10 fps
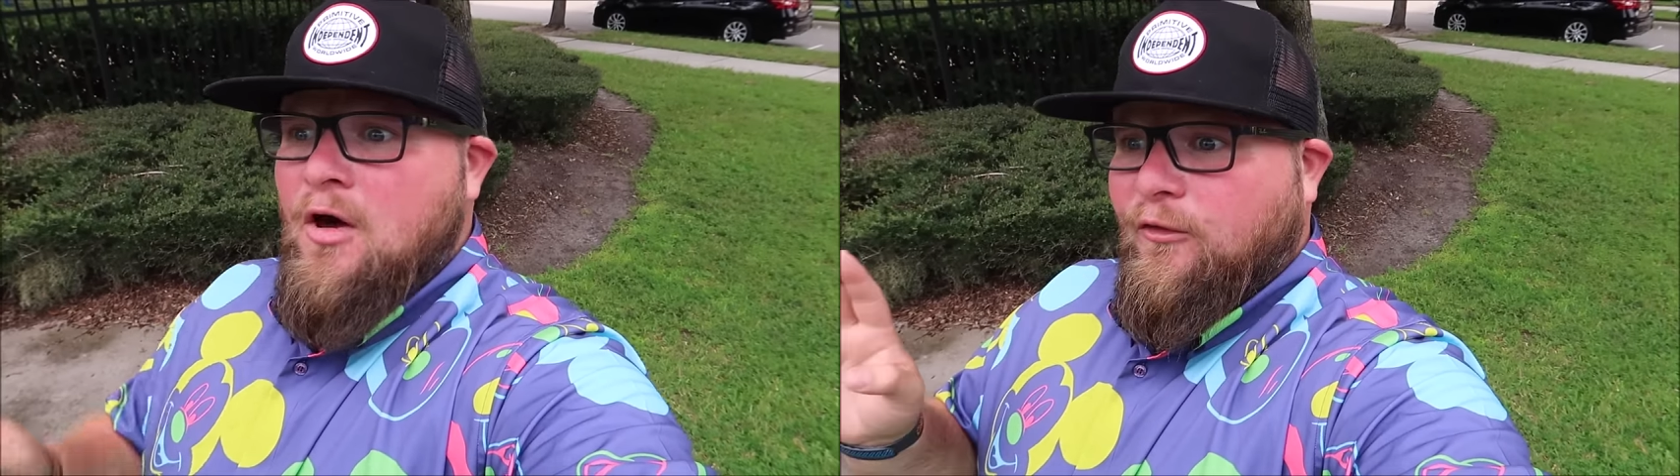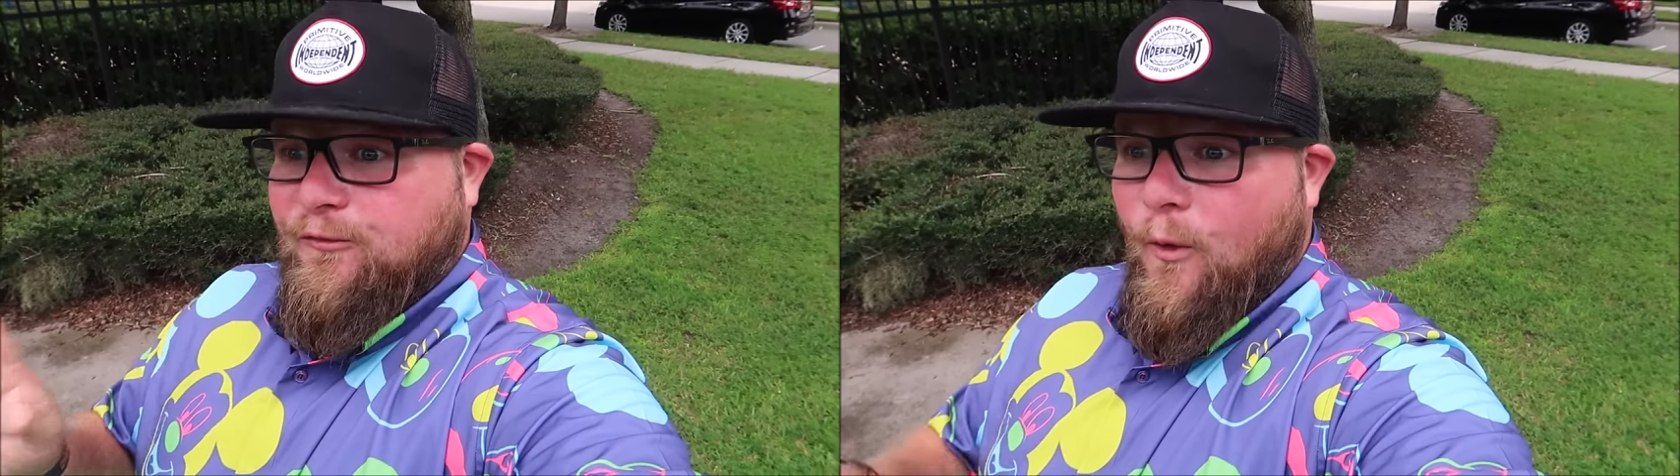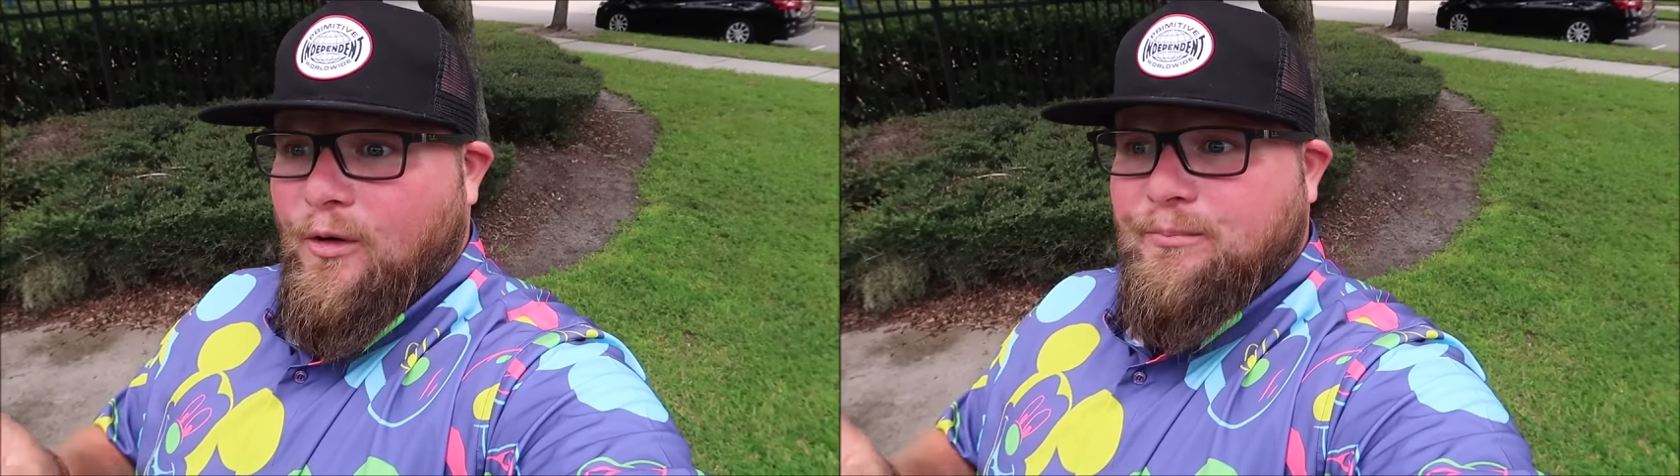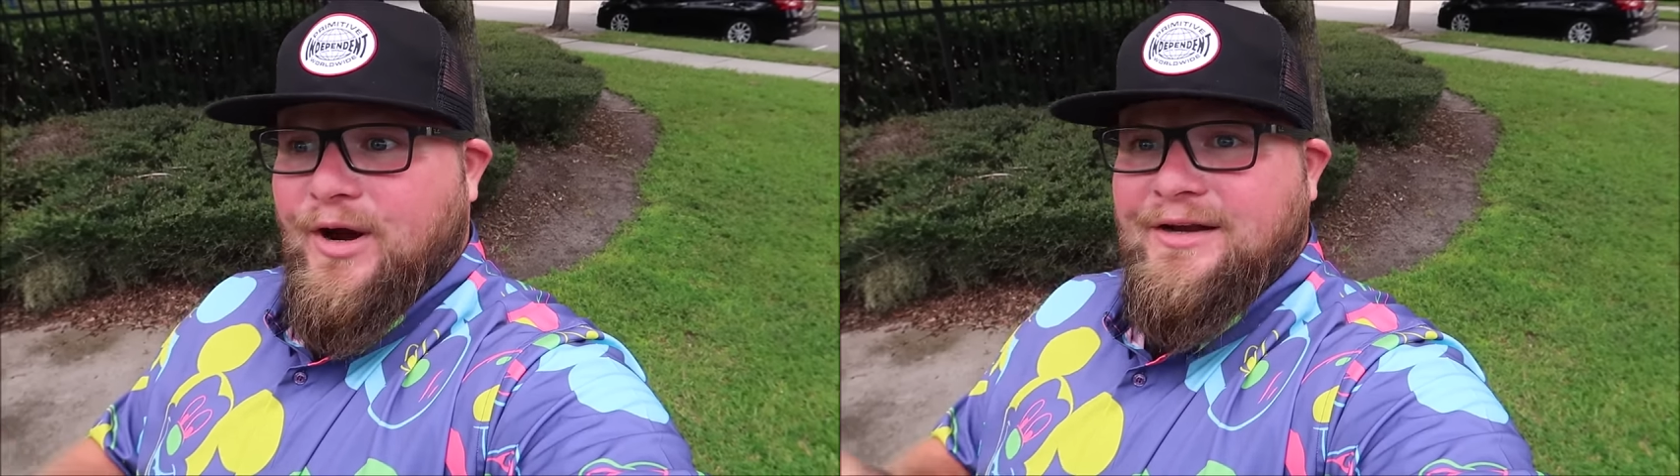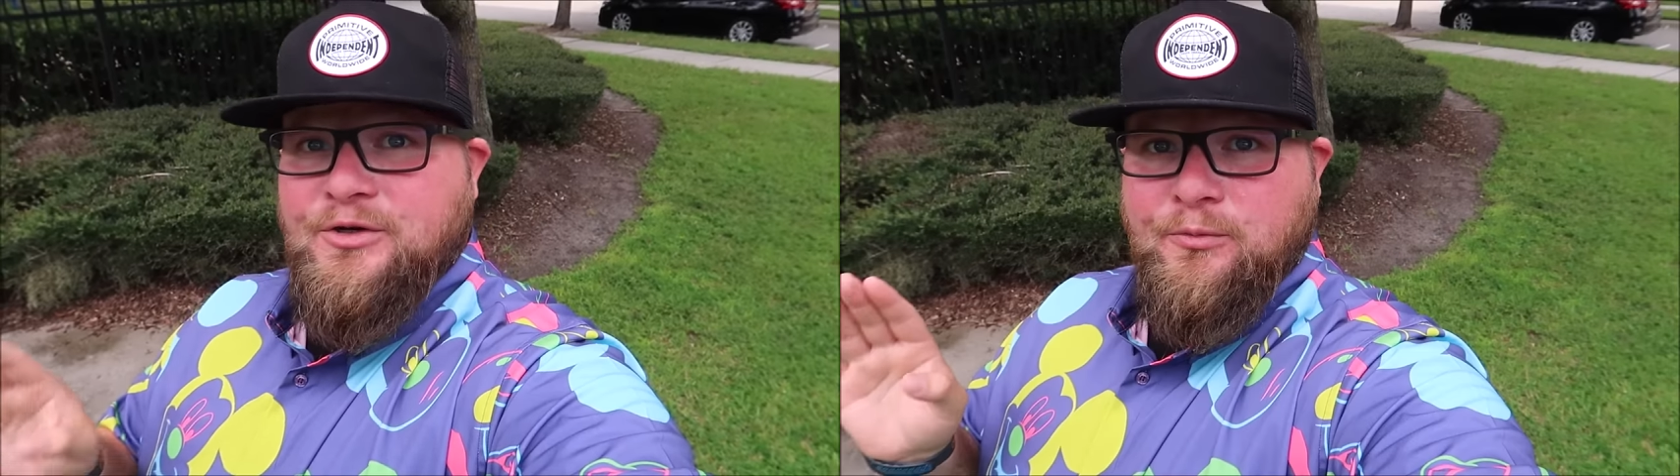four
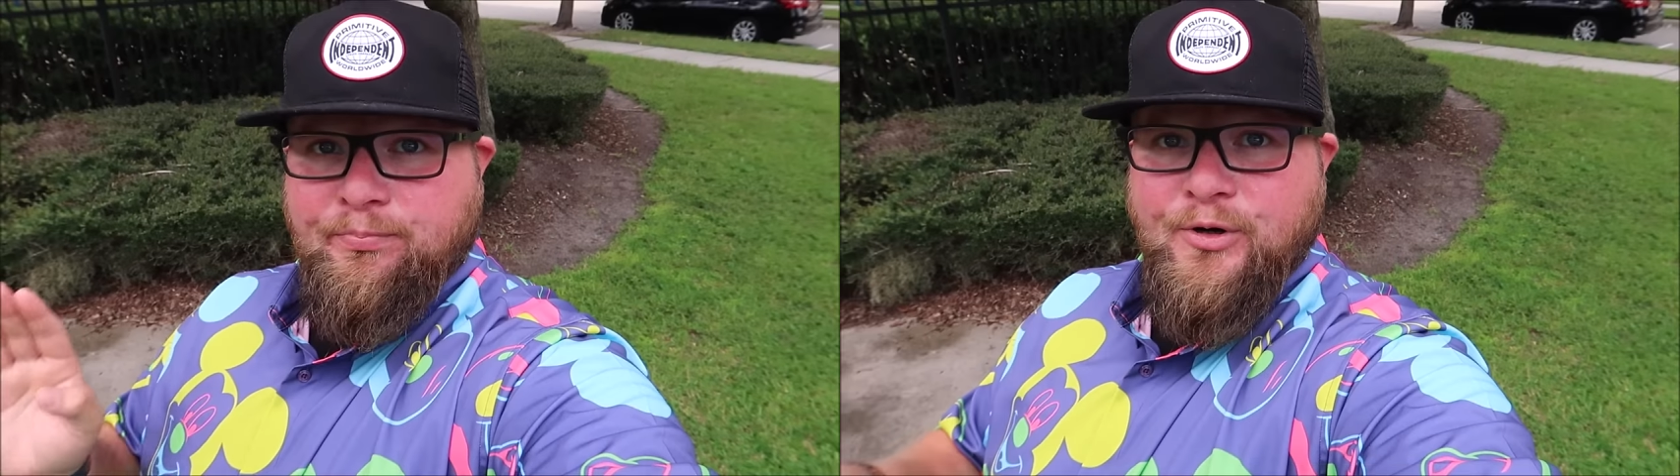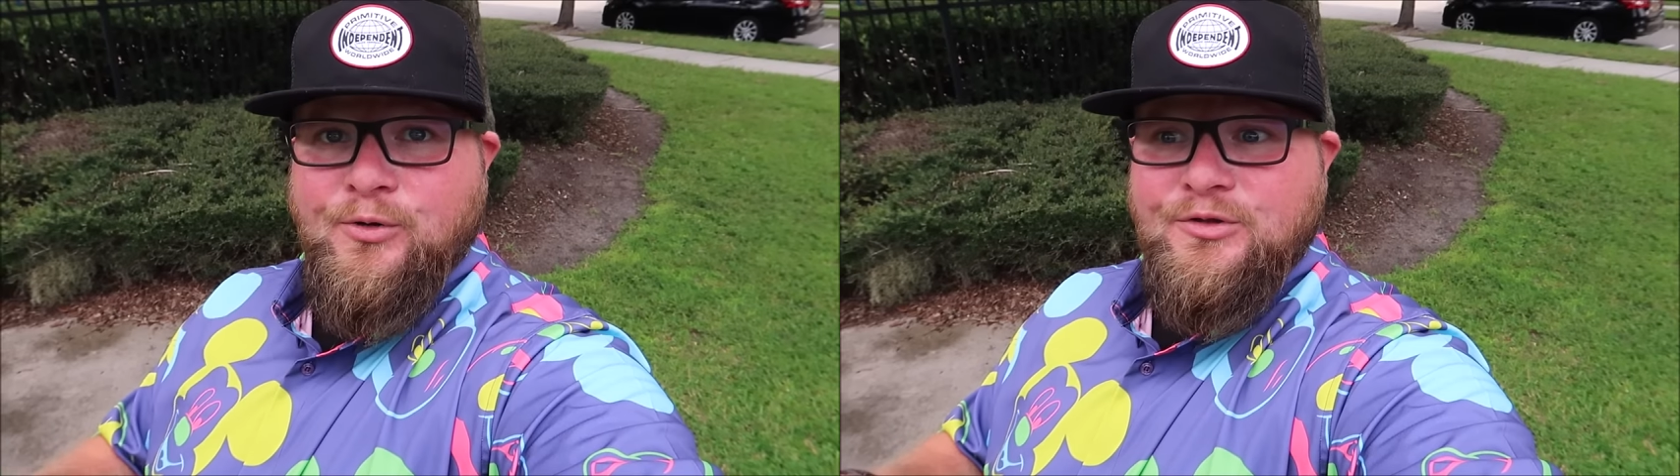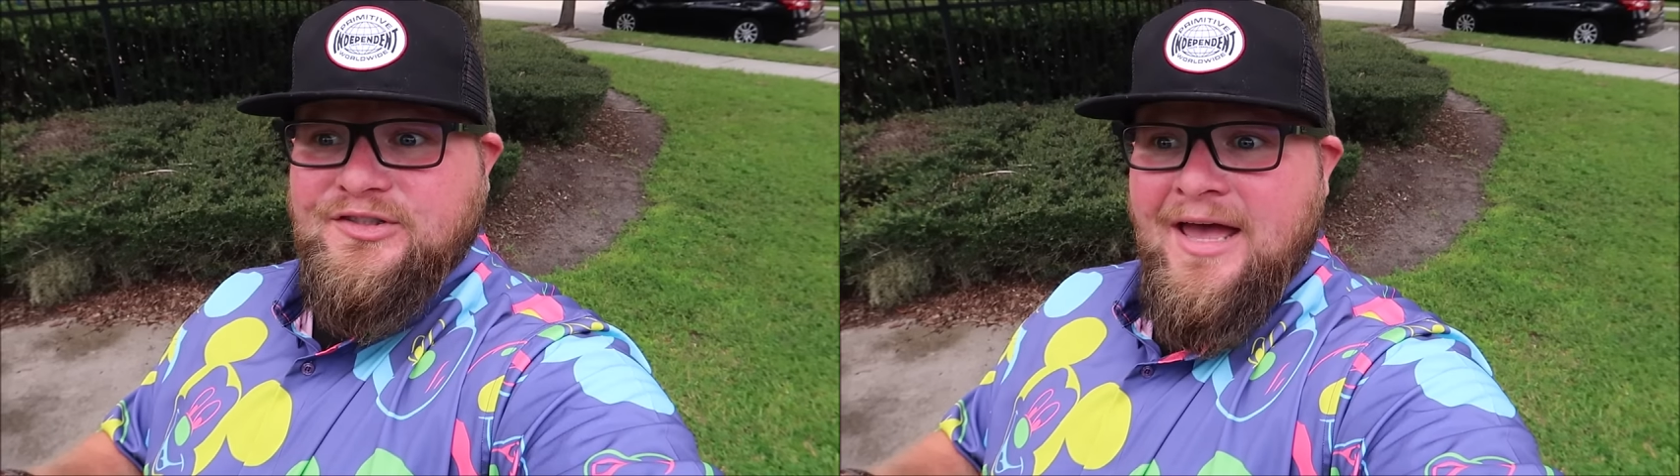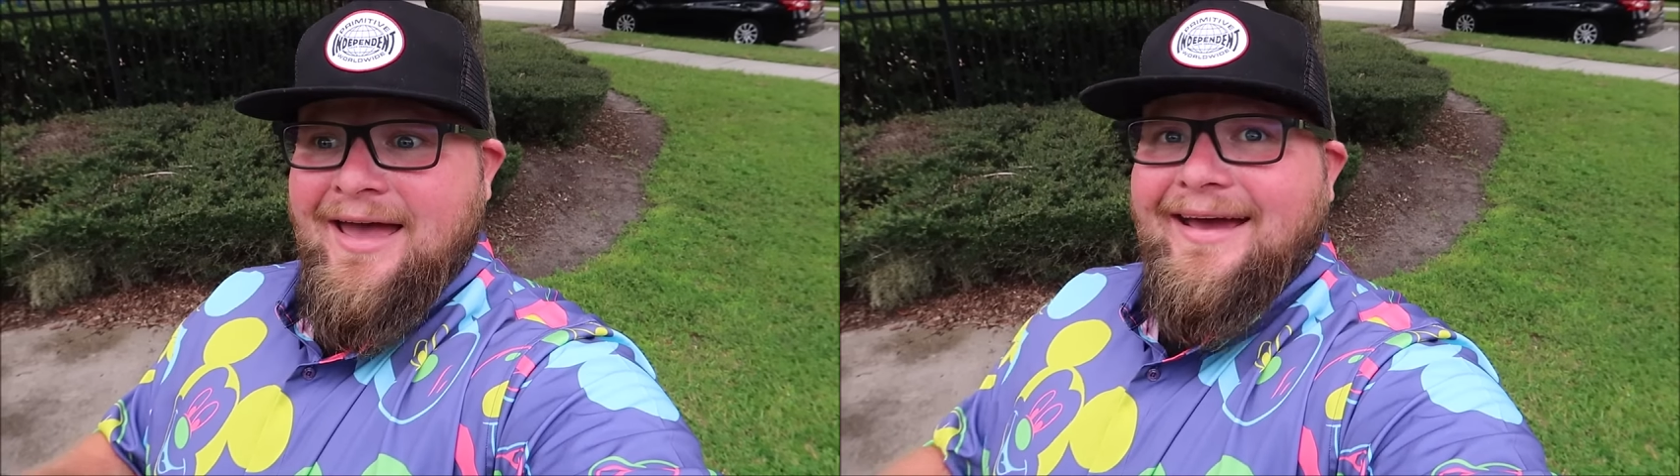brand new booths,